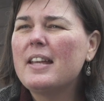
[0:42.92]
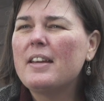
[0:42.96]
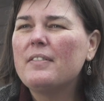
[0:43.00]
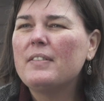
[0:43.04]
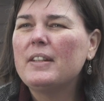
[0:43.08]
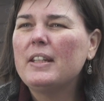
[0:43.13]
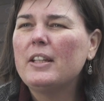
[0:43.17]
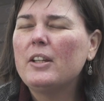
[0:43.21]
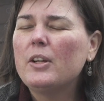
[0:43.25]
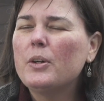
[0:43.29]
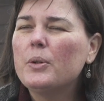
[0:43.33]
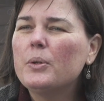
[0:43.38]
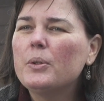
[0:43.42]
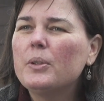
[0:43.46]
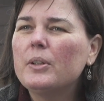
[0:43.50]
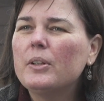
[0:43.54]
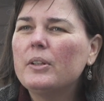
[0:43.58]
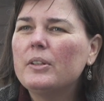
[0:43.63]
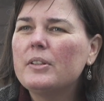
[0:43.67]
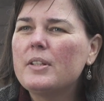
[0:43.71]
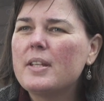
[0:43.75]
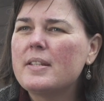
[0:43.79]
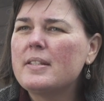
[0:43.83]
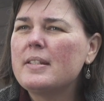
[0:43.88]
have any
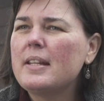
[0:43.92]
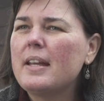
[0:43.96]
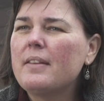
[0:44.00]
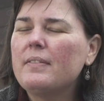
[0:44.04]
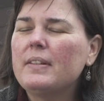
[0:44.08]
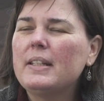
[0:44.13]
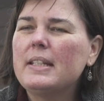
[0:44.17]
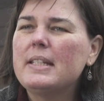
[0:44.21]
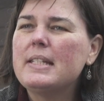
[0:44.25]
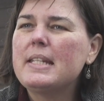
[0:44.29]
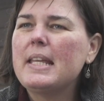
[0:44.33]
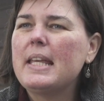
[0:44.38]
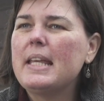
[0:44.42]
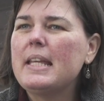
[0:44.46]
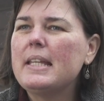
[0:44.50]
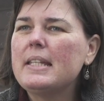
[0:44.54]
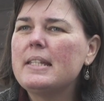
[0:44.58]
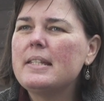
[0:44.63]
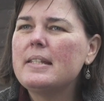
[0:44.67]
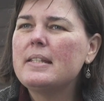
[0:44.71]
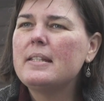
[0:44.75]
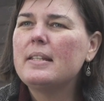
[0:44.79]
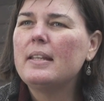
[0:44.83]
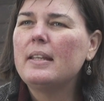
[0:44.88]
odor, doesn't have any
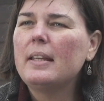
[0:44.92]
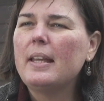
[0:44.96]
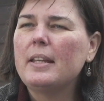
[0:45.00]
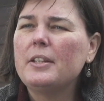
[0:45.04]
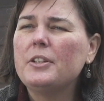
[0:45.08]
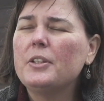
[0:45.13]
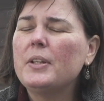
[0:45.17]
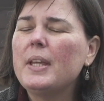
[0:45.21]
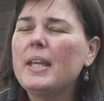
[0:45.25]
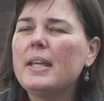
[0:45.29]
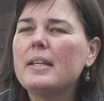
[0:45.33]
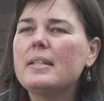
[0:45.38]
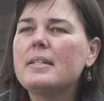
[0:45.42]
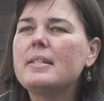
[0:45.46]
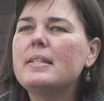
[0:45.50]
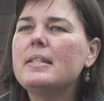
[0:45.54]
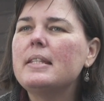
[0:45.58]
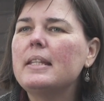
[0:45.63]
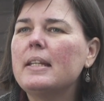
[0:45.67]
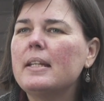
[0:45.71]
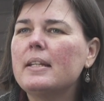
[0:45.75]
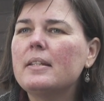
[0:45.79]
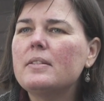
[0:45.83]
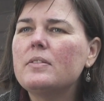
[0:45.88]
taste, and you can't
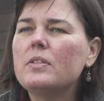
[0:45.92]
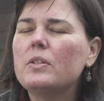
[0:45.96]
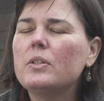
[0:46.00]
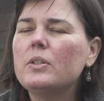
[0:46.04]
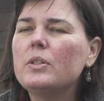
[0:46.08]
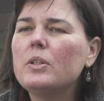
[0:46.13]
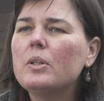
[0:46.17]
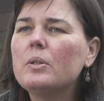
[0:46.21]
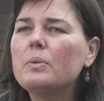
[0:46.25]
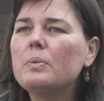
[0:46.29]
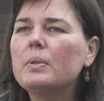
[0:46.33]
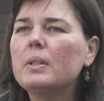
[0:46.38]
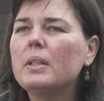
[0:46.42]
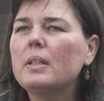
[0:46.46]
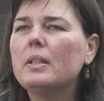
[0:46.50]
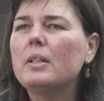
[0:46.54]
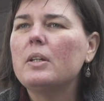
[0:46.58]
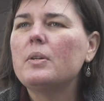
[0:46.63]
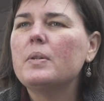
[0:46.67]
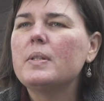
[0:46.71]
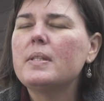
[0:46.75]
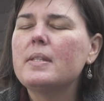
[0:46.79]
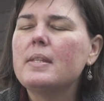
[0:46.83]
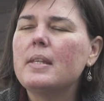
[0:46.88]
see it. So you don't really
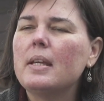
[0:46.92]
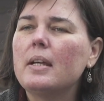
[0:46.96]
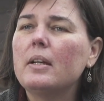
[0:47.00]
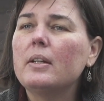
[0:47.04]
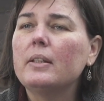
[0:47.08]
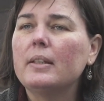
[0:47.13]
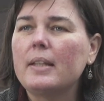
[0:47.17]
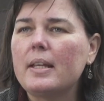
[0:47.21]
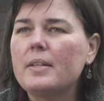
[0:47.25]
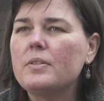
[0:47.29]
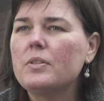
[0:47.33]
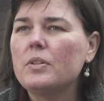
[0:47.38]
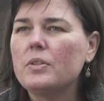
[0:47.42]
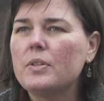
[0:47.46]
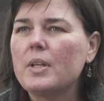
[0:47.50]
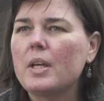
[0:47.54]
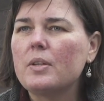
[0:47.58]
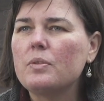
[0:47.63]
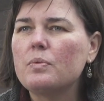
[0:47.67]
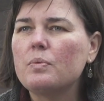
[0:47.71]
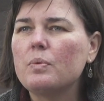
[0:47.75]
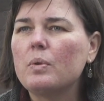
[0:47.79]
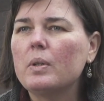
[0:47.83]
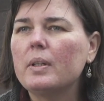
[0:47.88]
know it's there unless you
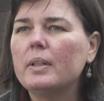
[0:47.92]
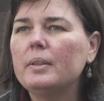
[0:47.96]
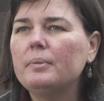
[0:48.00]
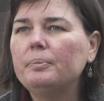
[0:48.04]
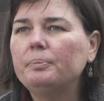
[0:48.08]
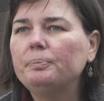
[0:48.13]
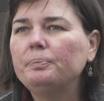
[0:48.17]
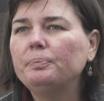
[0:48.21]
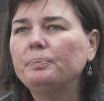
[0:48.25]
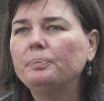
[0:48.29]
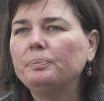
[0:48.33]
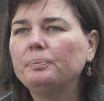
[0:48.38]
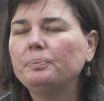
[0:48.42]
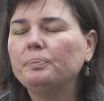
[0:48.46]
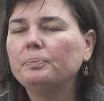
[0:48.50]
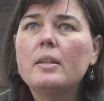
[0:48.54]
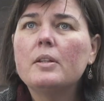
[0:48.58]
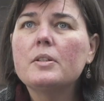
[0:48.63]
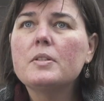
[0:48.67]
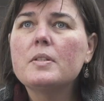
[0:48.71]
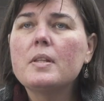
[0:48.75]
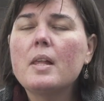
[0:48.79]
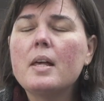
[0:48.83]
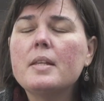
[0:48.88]
test for it.
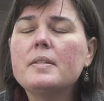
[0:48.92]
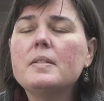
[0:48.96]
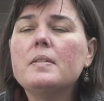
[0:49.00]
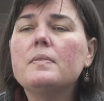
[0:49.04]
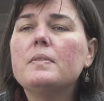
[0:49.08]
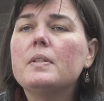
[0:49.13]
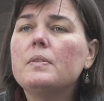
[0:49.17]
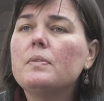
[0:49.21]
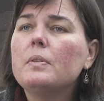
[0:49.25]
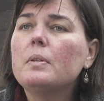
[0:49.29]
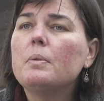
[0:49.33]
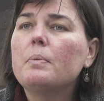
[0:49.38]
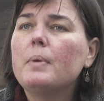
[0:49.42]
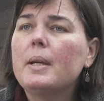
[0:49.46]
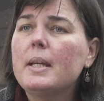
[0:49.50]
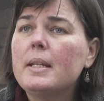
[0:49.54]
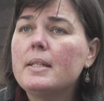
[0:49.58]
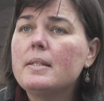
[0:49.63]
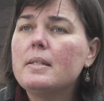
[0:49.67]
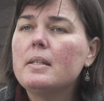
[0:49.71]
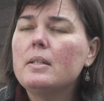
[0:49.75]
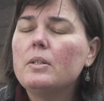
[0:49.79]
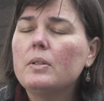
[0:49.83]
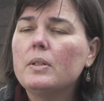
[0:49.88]
There's lots of different
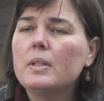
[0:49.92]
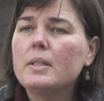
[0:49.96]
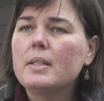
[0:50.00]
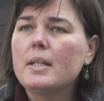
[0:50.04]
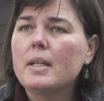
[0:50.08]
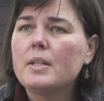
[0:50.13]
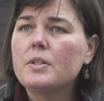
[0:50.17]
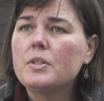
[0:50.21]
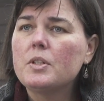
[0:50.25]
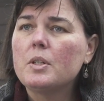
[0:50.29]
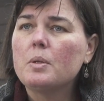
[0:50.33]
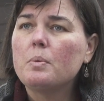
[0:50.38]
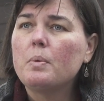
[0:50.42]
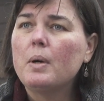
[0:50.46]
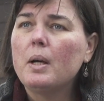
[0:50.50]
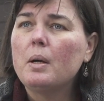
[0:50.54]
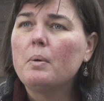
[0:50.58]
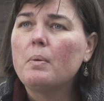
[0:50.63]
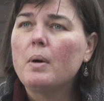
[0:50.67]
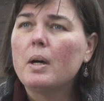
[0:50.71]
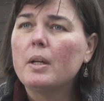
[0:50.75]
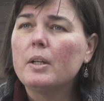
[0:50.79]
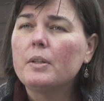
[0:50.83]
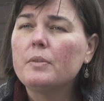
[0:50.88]
ways that you can test your
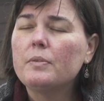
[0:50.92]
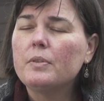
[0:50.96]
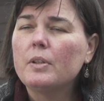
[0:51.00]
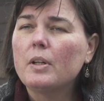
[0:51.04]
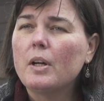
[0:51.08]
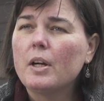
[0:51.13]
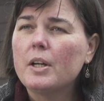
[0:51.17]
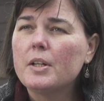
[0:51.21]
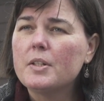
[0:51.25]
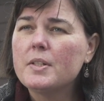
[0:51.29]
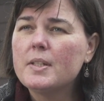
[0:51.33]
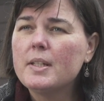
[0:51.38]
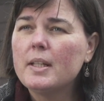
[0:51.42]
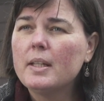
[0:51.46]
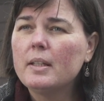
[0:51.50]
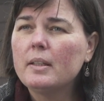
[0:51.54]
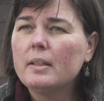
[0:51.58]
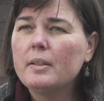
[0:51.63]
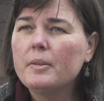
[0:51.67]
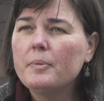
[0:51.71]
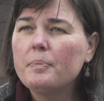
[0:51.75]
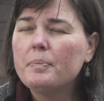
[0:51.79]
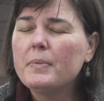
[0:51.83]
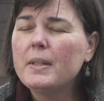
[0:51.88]
well water for
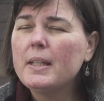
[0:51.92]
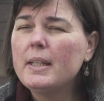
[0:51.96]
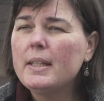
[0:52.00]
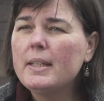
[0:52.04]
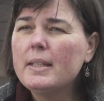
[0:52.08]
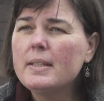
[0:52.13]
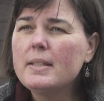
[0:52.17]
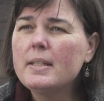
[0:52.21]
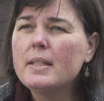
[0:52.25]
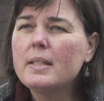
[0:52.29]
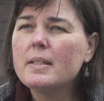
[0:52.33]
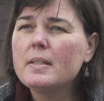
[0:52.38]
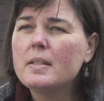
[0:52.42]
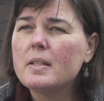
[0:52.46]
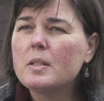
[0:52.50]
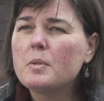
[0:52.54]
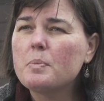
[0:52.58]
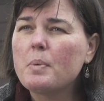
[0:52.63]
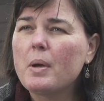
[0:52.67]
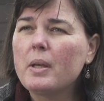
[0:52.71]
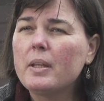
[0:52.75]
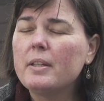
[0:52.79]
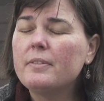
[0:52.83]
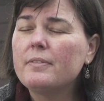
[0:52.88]
arsenic. The easiest is
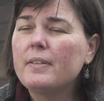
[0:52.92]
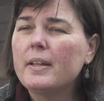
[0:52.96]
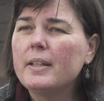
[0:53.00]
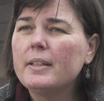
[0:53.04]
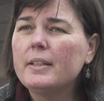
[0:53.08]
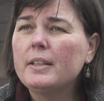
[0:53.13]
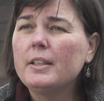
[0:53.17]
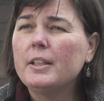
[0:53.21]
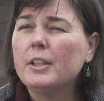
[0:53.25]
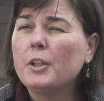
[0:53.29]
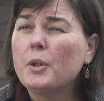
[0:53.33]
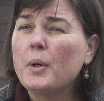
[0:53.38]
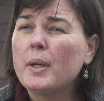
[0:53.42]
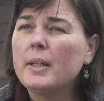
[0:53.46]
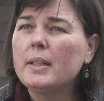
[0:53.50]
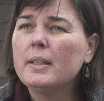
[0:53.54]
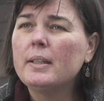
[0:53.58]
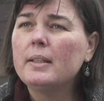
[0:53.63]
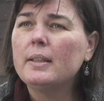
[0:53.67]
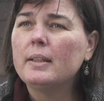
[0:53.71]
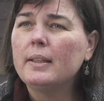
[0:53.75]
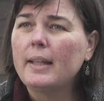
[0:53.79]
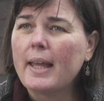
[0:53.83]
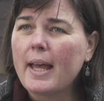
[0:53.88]
probably find an
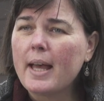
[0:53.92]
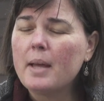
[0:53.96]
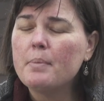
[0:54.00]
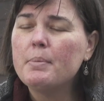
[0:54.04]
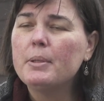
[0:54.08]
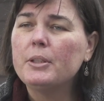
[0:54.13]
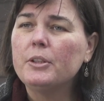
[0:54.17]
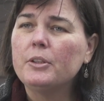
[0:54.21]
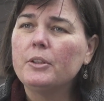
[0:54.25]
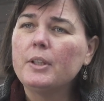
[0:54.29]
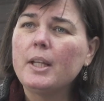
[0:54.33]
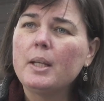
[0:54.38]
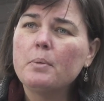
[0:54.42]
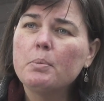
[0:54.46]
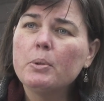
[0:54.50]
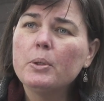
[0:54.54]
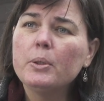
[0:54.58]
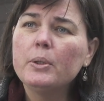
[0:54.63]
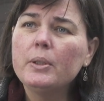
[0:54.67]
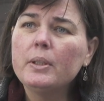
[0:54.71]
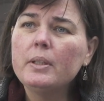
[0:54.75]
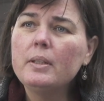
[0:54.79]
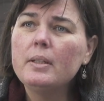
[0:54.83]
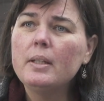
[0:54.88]
accredited lab in your
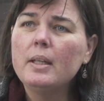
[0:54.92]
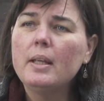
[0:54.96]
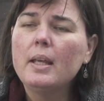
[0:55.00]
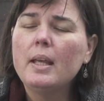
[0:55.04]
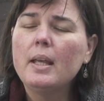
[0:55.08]
neighborhood